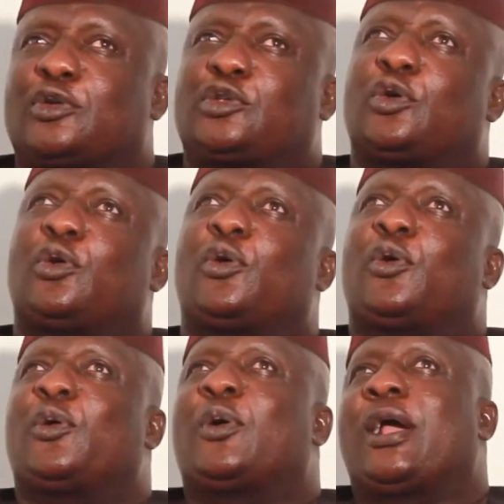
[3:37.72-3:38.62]

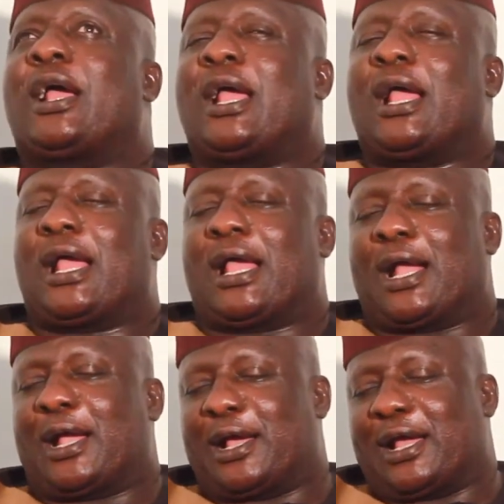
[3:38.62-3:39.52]
So
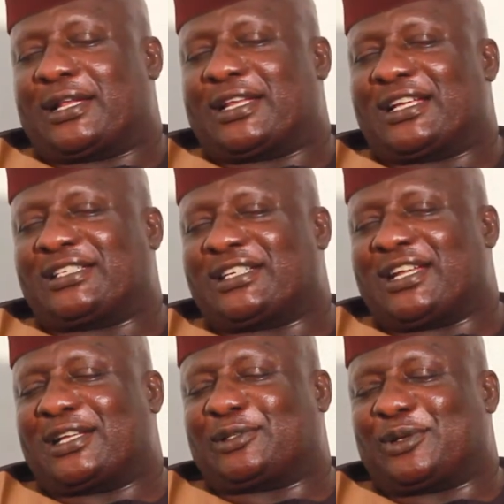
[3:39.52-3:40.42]

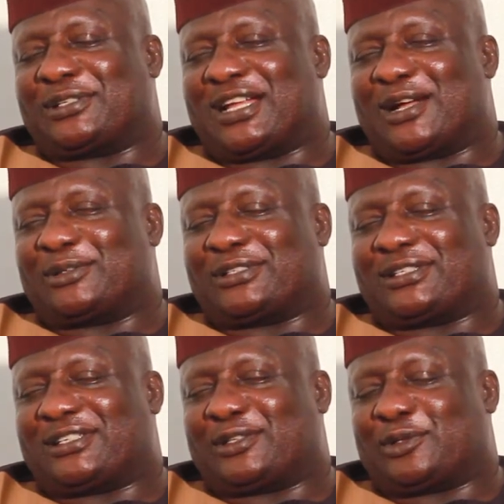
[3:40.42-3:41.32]
Nigeria turned
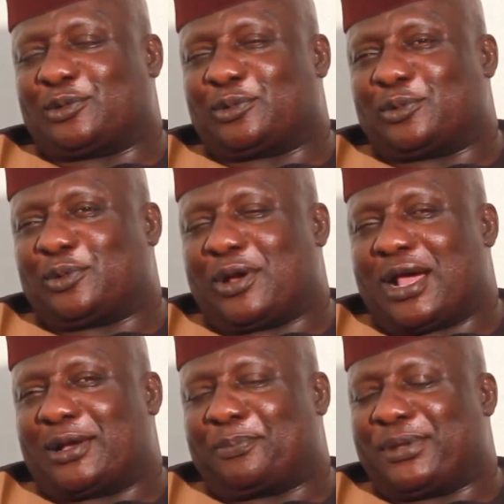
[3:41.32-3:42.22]
out to
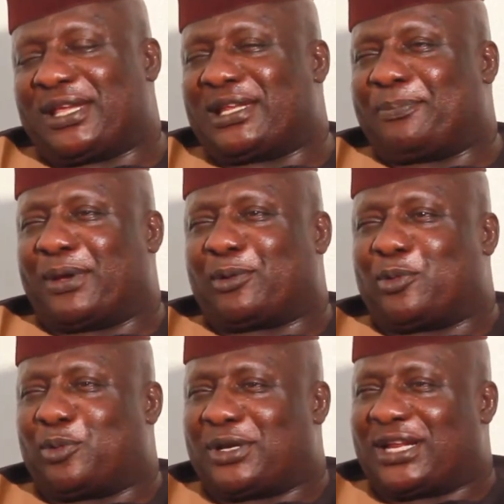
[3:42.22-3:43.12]
be a
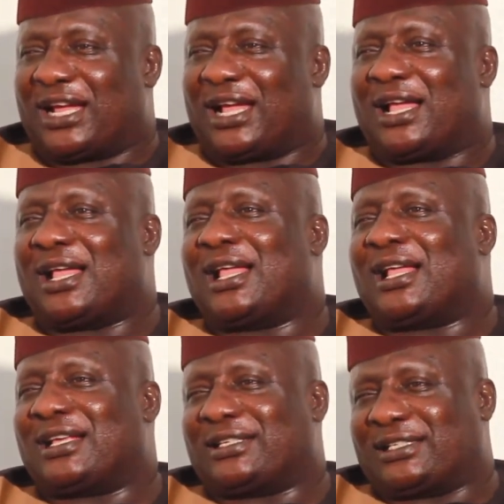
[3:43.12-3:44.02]
peculiar
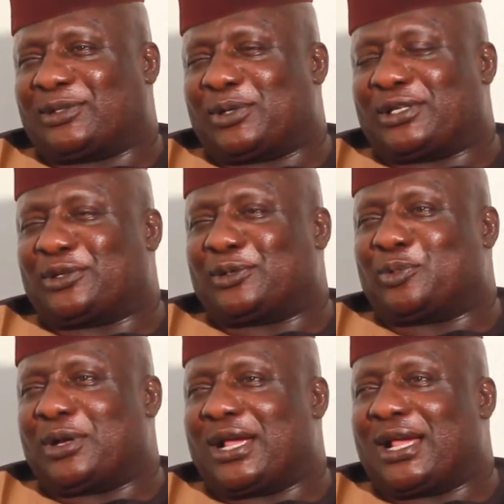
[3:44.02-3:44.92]
situation
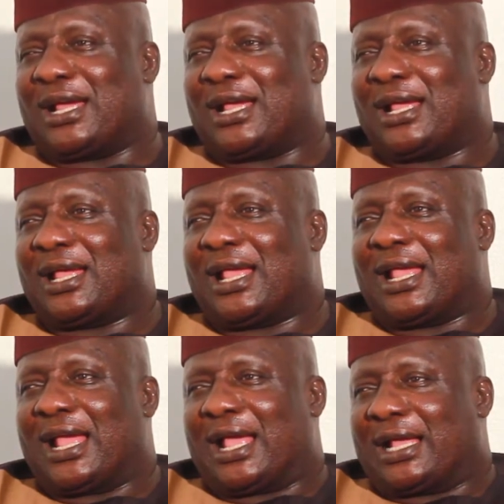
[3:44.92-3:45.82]
where
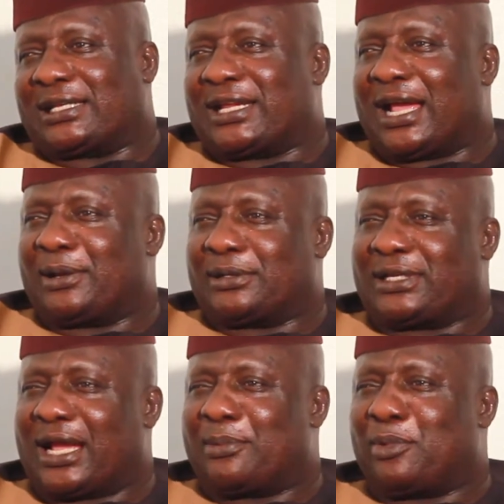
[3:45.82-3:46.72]

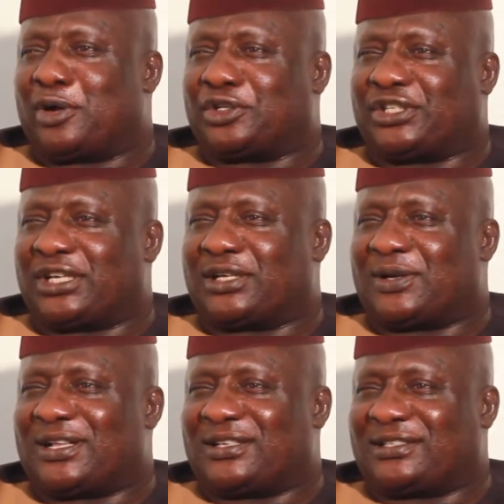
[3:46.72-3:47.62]
they are more
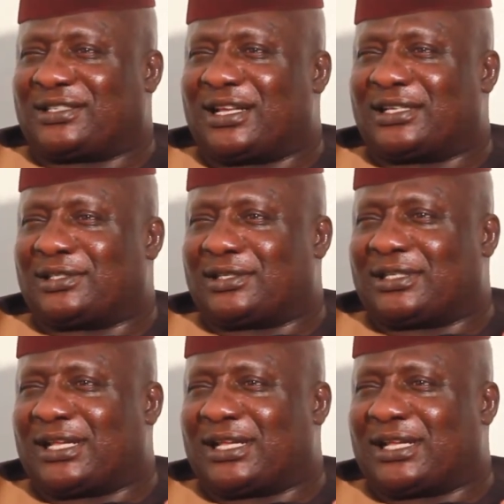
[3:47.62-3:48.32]
generals than